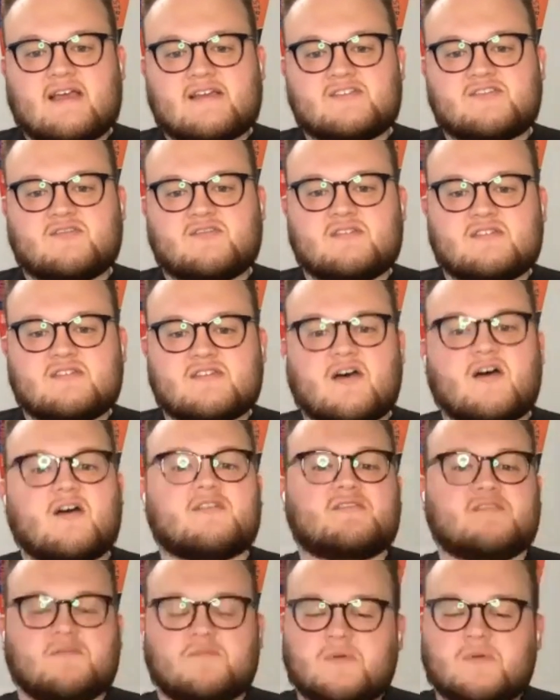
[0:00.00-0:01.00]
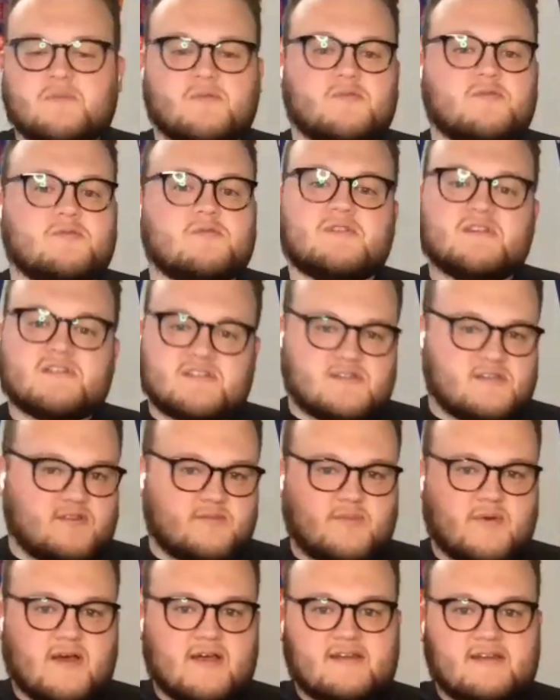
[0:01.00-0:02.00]
actually talk to the people who listen to the
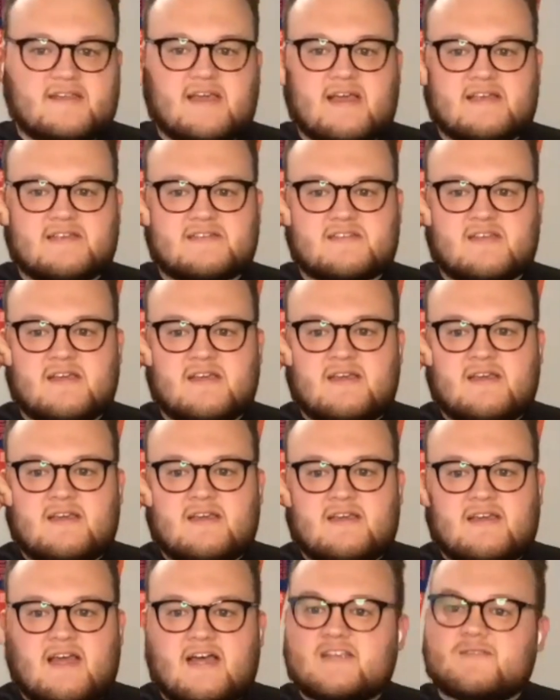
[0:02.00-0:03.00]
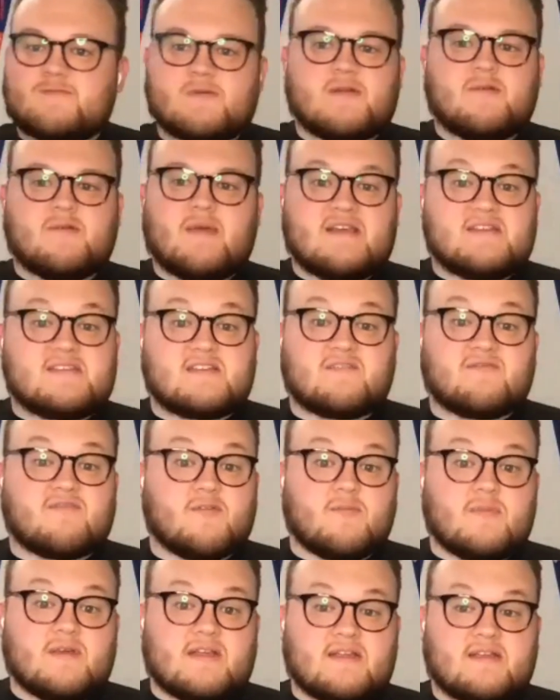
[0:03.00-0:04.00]
podcast has been amazing for
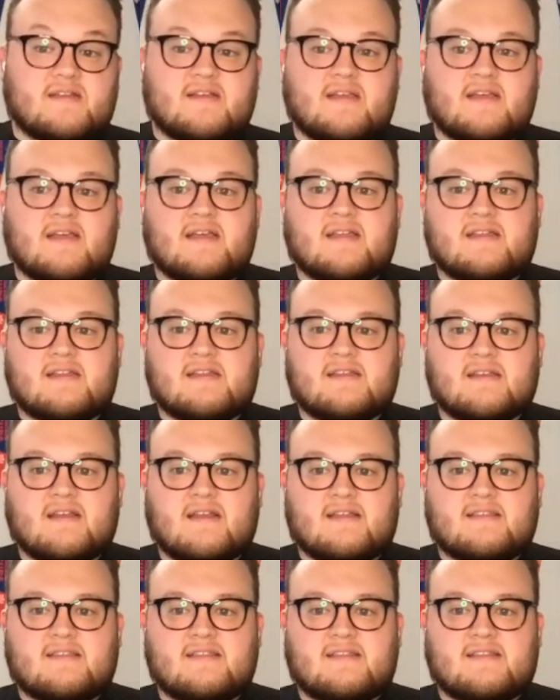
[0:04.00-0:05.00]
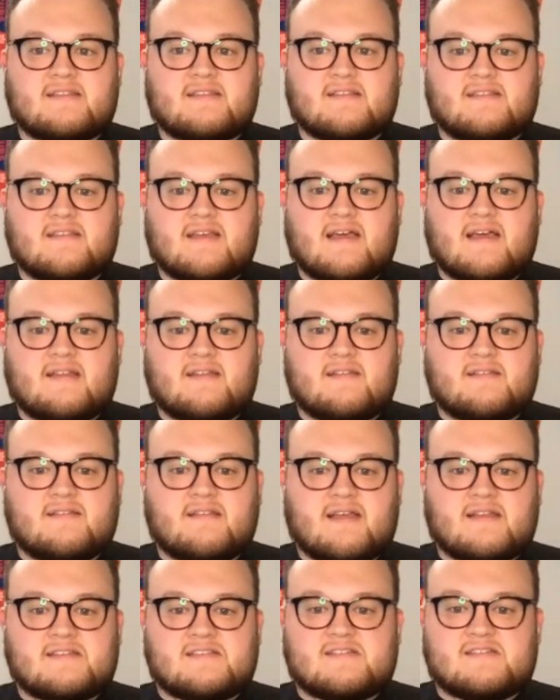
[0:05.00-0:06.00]
me, and I think
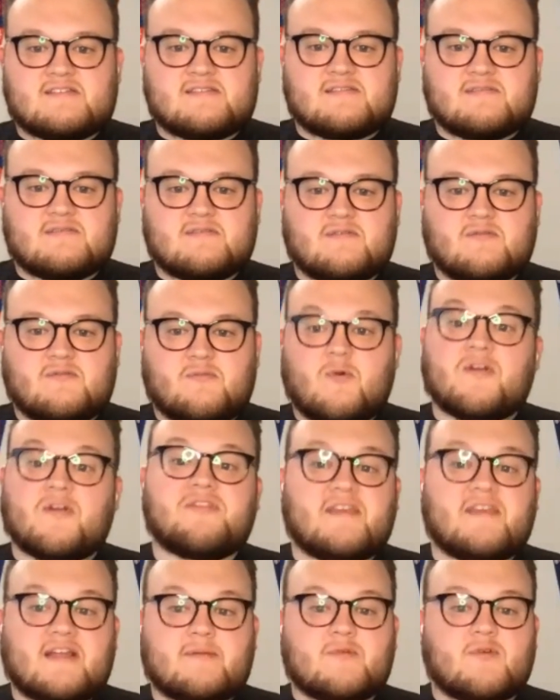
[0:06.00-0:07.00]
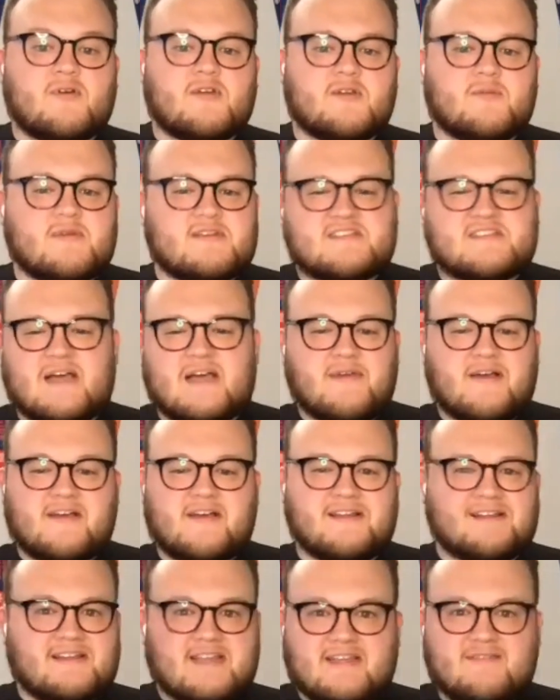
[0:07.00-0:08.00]
that's one thing I'm going to miss. I'm not
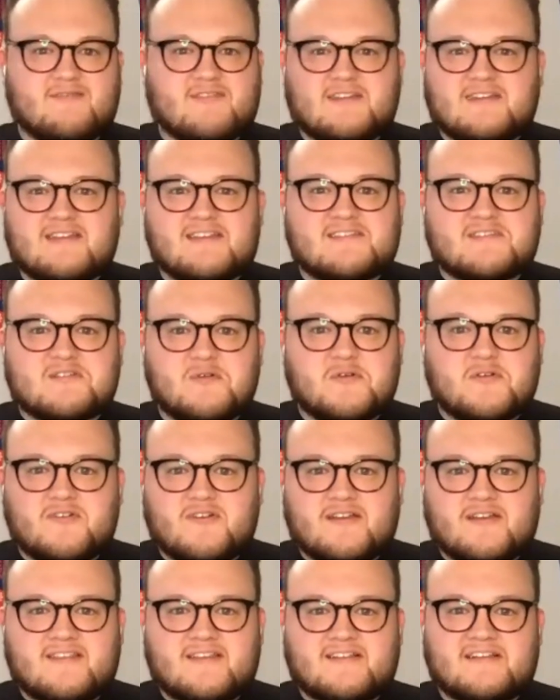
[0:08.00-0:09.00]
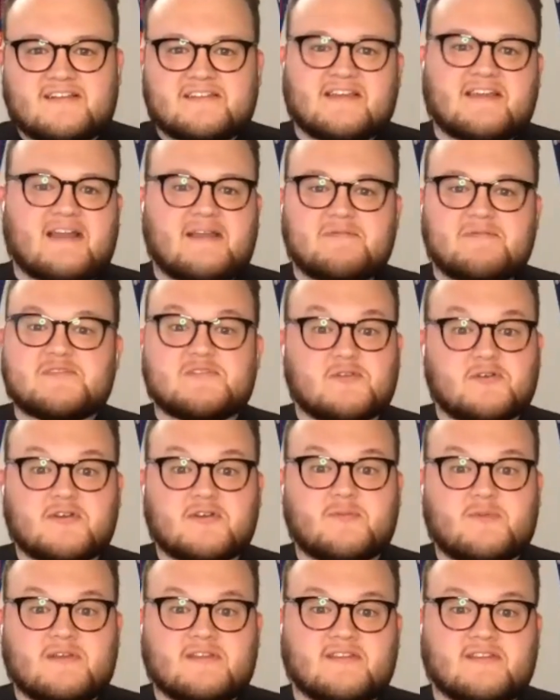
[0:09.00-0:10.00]
going to leave the Discord or anything like that. I'm still going
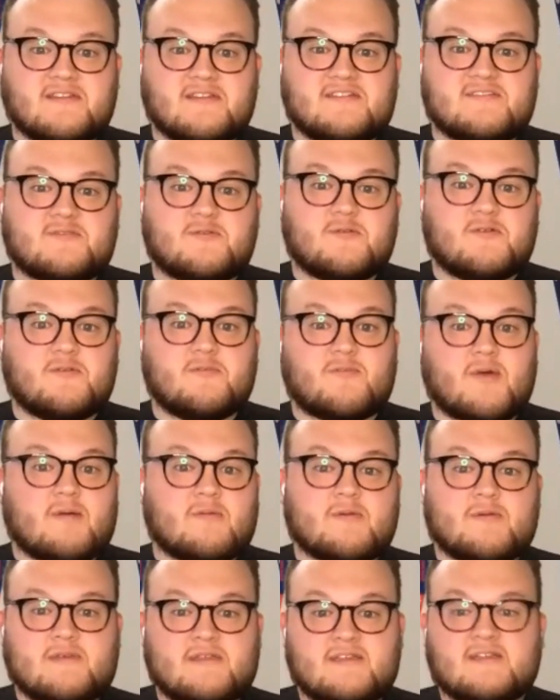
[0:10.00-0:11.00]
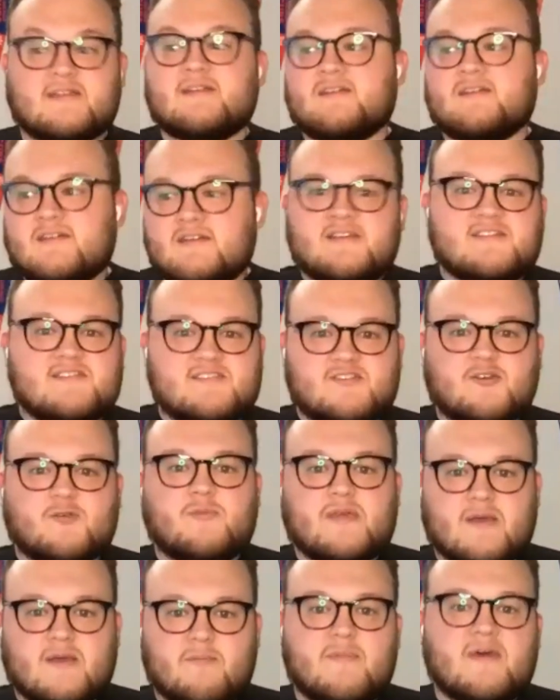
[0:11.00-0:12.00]
to be in the Discord and probably still
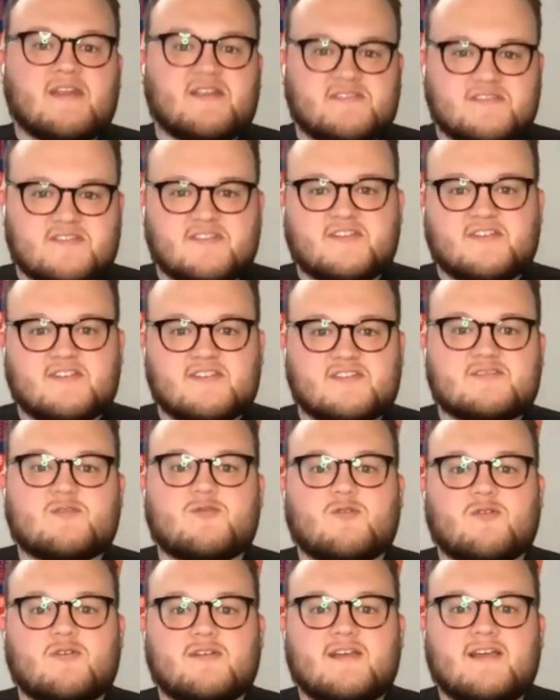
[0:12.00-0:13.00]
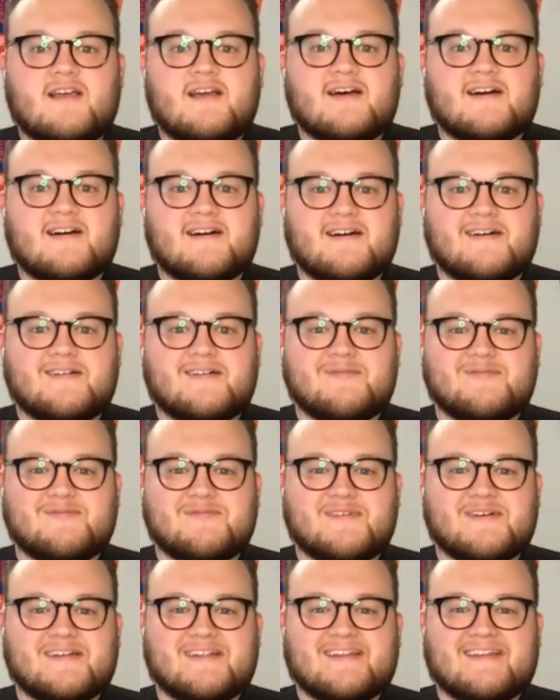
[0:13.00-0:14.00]
be a menace in the Discord.
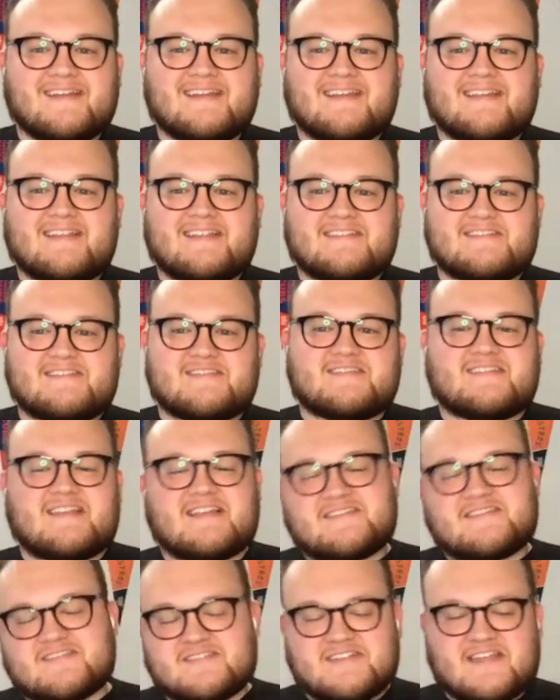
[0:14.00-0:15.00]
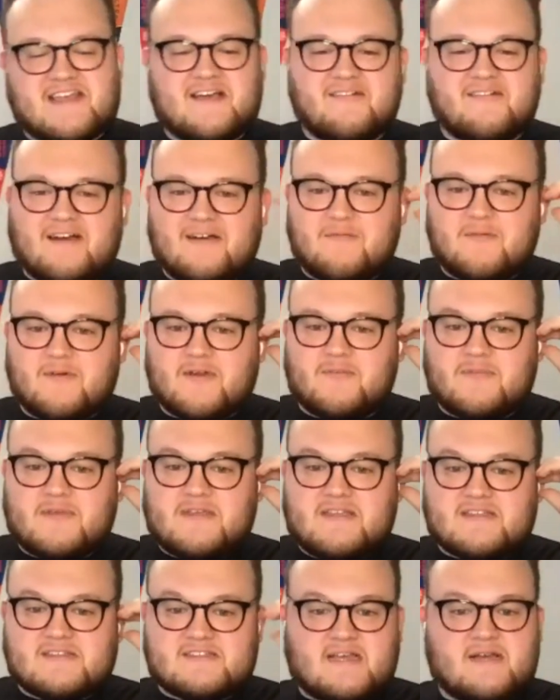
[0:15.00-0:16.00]
But just that's just how I want to
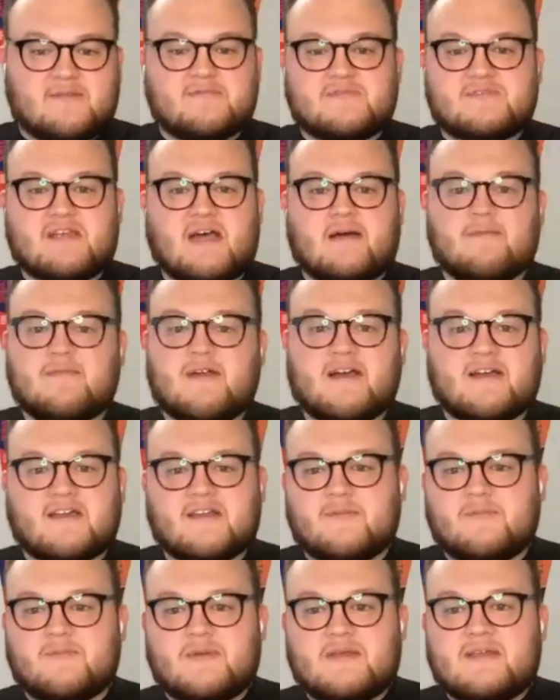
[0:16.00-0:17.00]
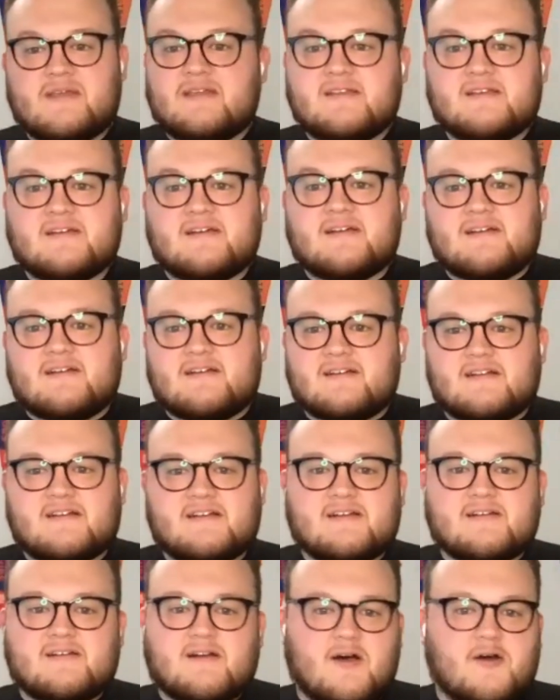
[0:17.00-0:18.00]
be. Is I'm not going to be
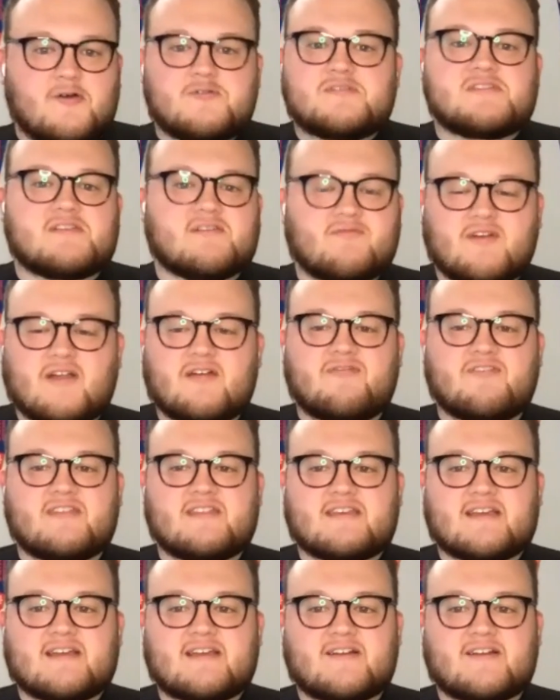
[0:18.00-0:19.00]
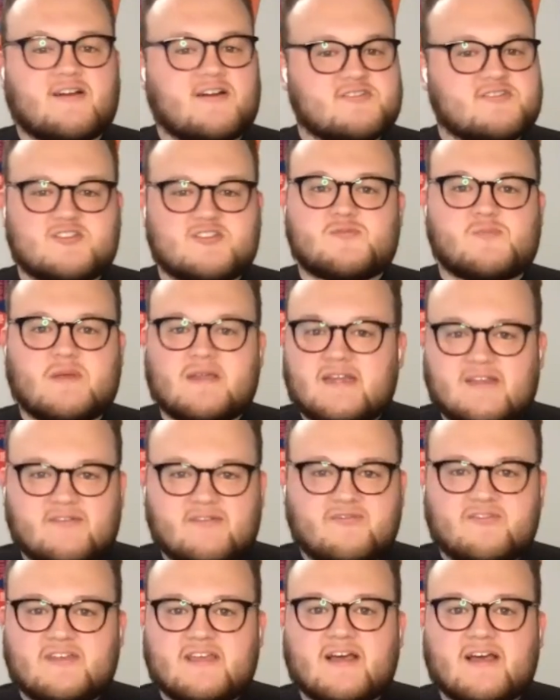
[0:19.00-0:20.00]
a host of Roughy the Kicker. I'll just be an
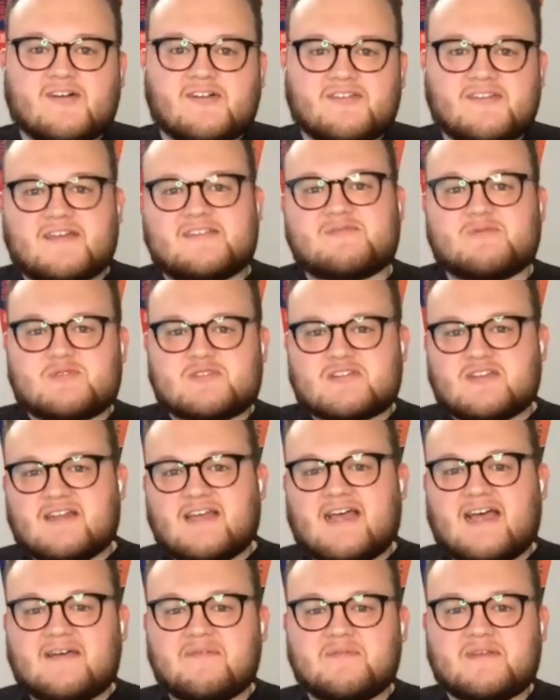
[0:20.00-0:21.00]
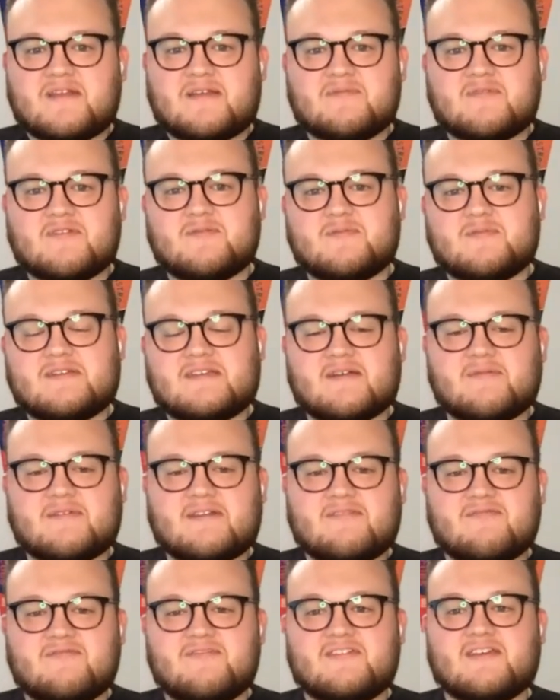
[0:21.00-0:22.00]
MVL. That's what's going to happen. I'm going to become
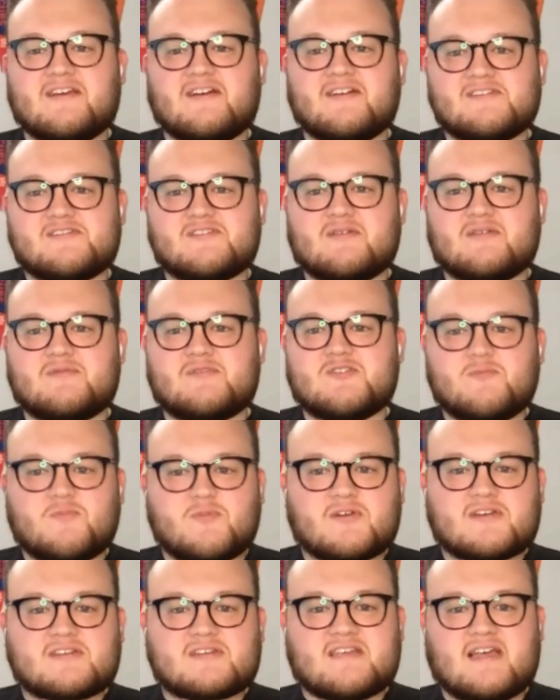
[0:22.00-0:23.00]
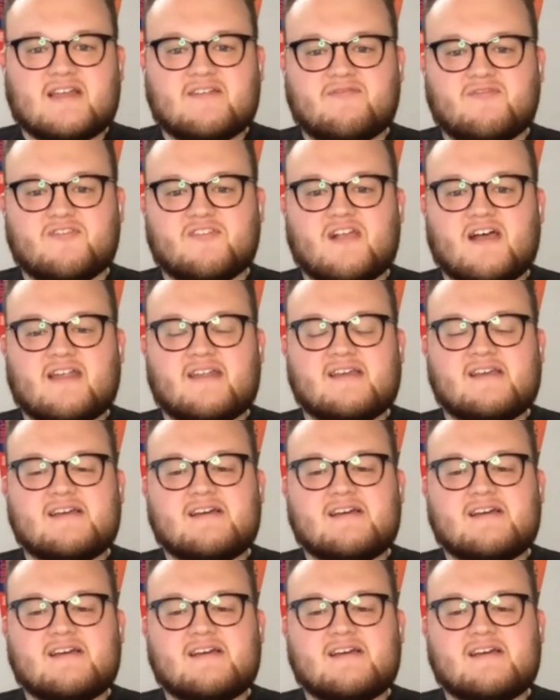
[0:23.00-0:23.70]
an MVL. So I'm super excited for that.